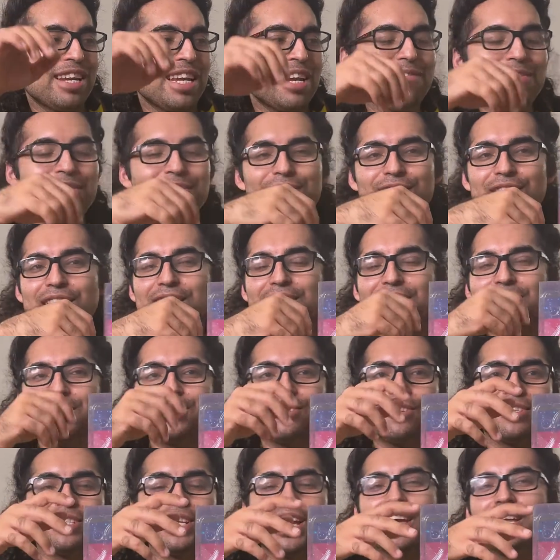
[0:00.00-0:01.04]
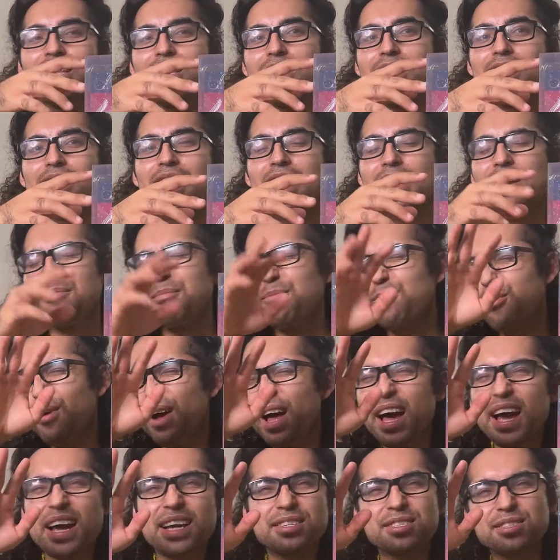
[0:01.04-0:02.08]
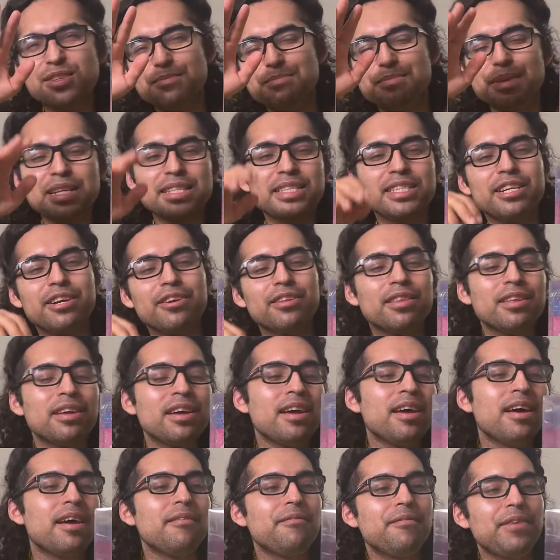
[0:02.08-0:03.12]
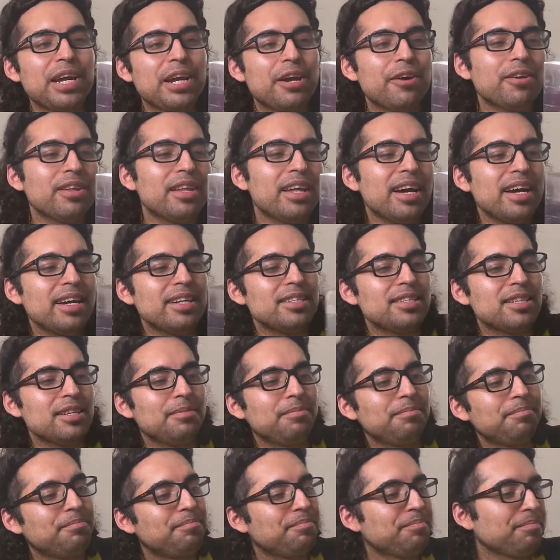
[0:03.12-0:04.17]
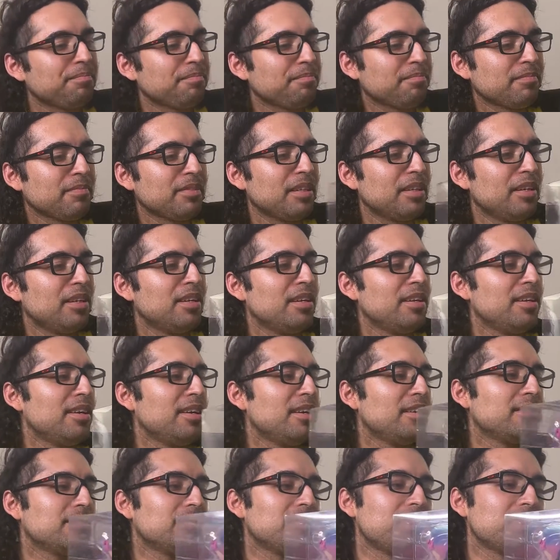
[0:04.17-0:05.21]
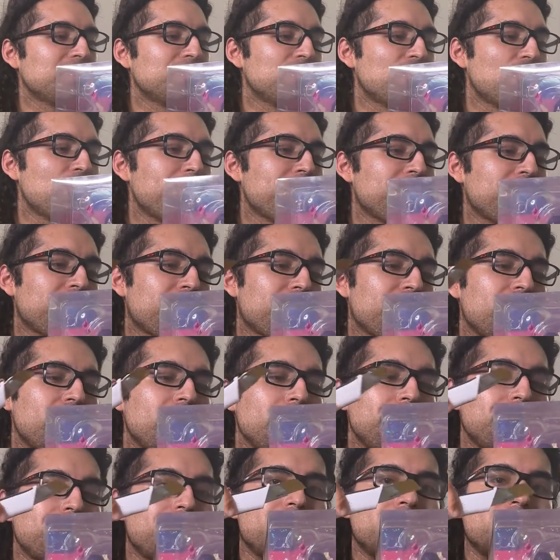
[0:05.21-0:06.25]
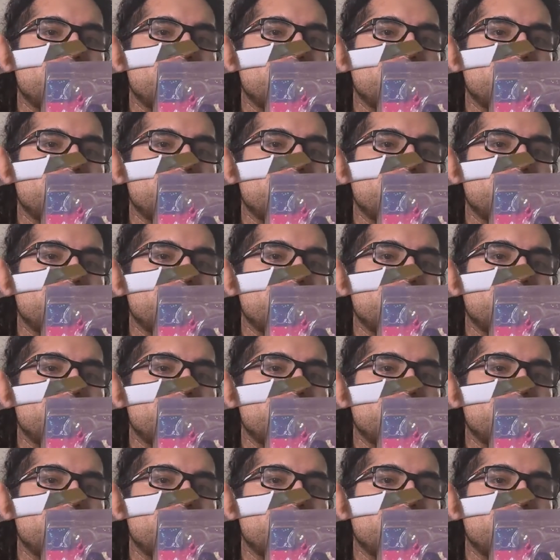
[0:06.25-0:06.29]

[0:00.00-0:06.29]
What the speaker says: Even though like these are technically like price to mid-tier figure lines. Let's open her up.